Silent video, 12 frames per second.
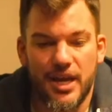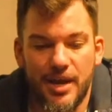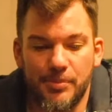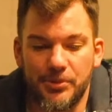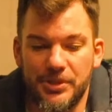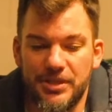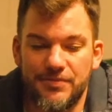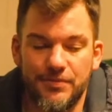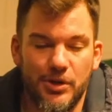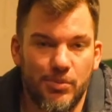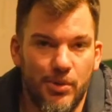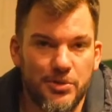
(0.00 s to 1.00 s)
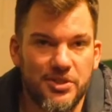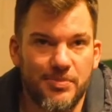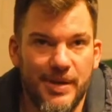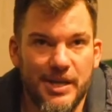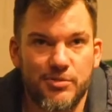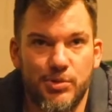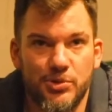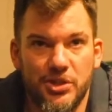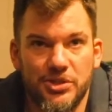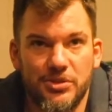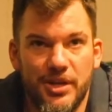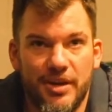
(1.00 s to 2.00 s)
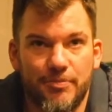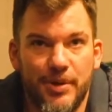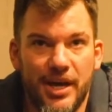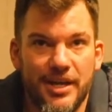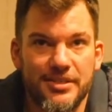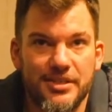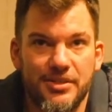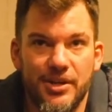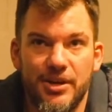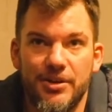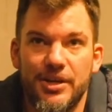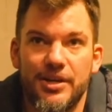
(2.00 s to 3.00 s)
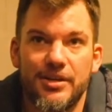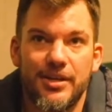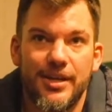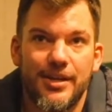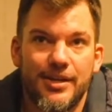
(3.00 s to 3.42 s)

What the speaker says: I believe most of the Bass Pros also have ponds in their area,